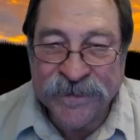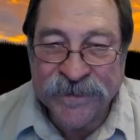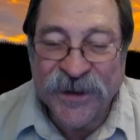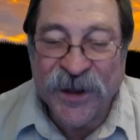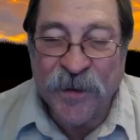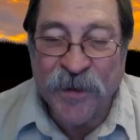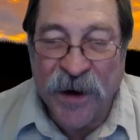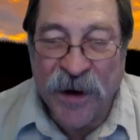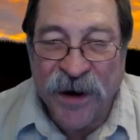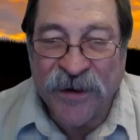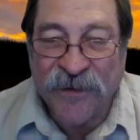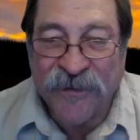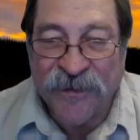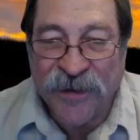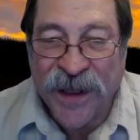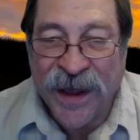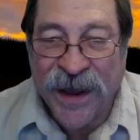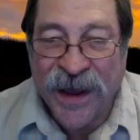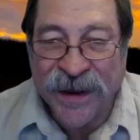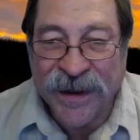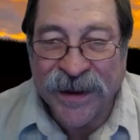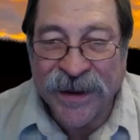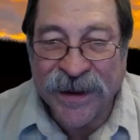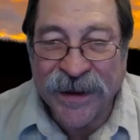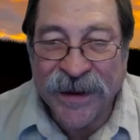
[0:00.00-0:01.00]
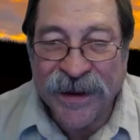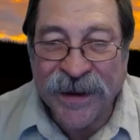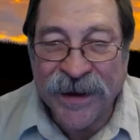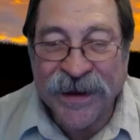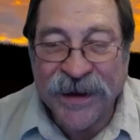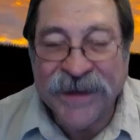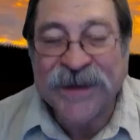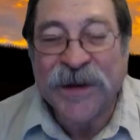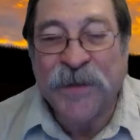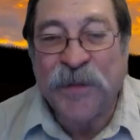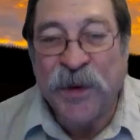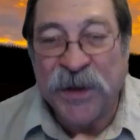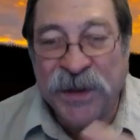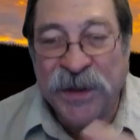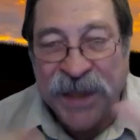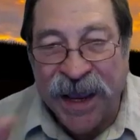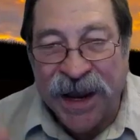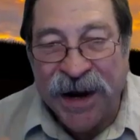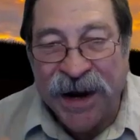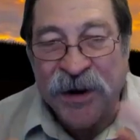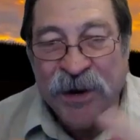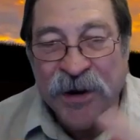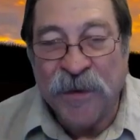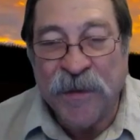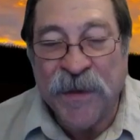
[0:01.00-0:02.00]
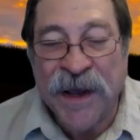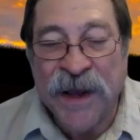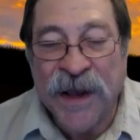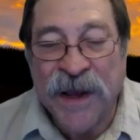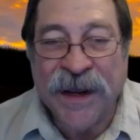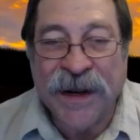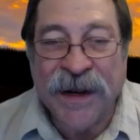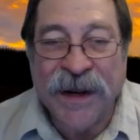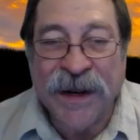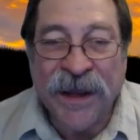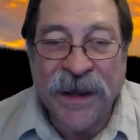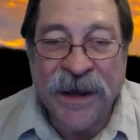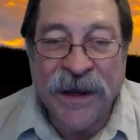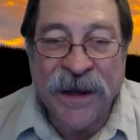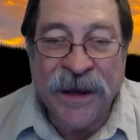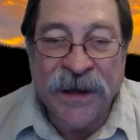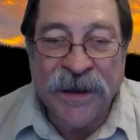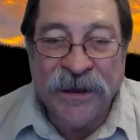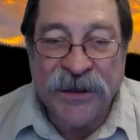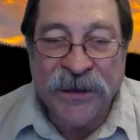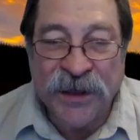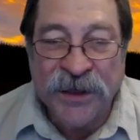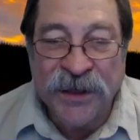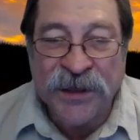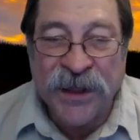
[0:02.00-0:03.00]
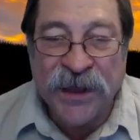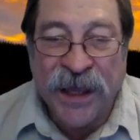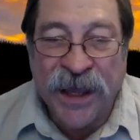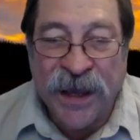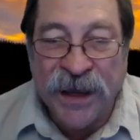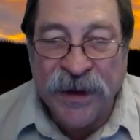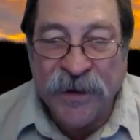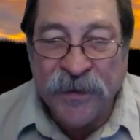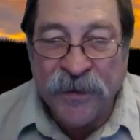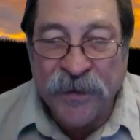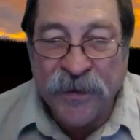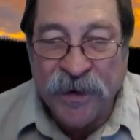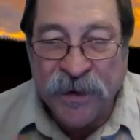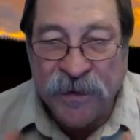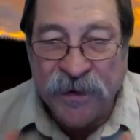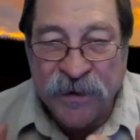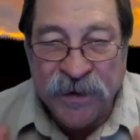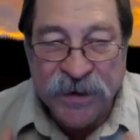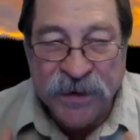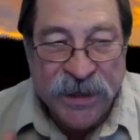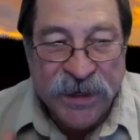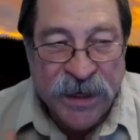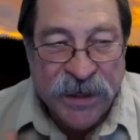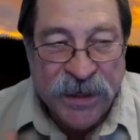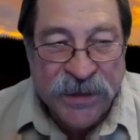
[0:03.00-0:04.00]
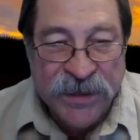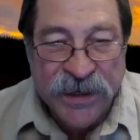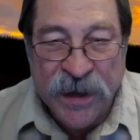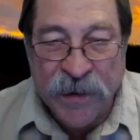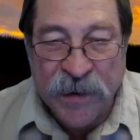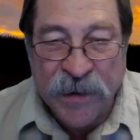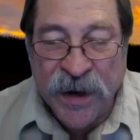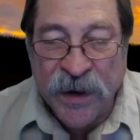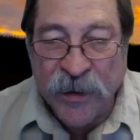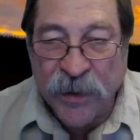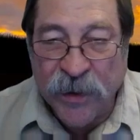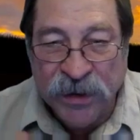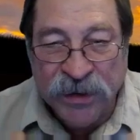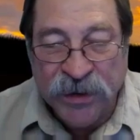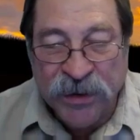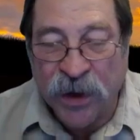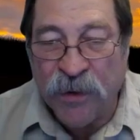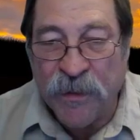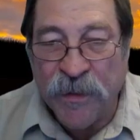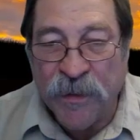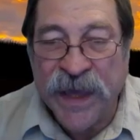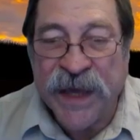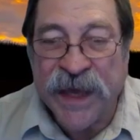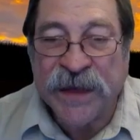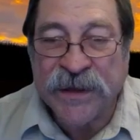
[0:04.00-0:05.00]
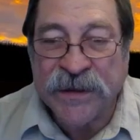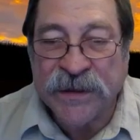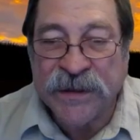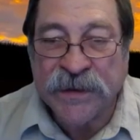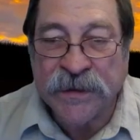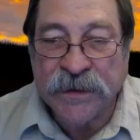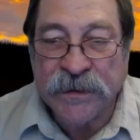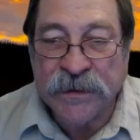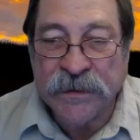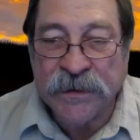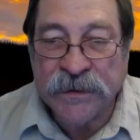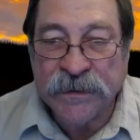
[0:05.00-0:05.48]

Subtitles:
The American flag, because I put that in your mind. Just like if you say somebody, well, don't miss.